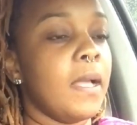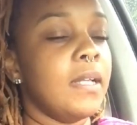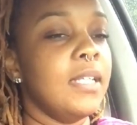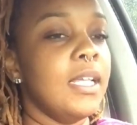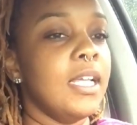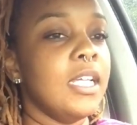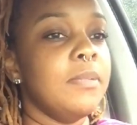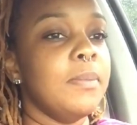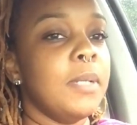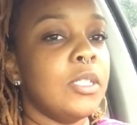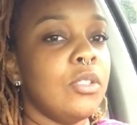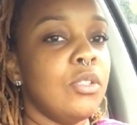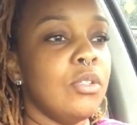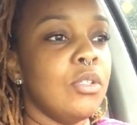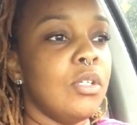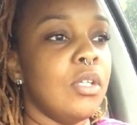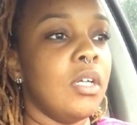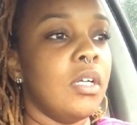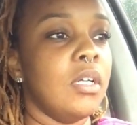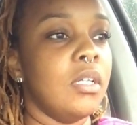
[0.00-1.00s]
They expect you
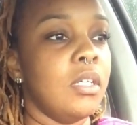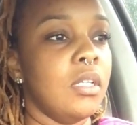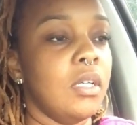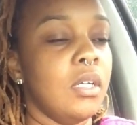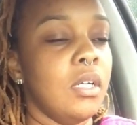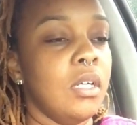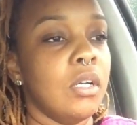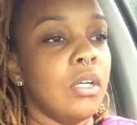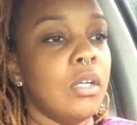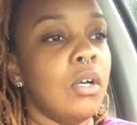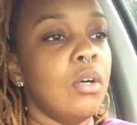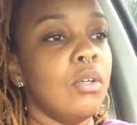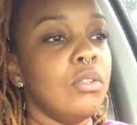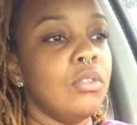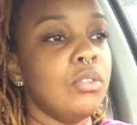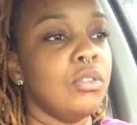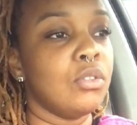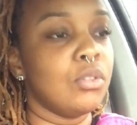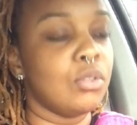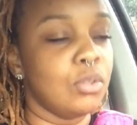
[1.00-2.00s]
to go
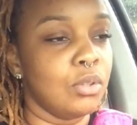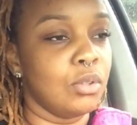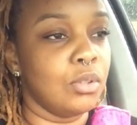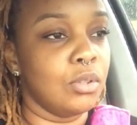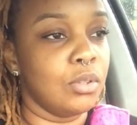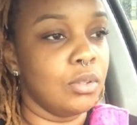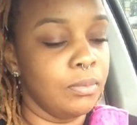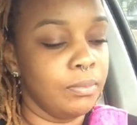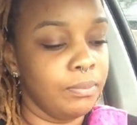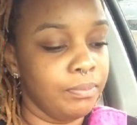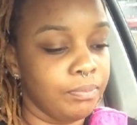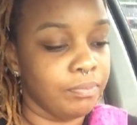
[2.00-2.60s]
to school,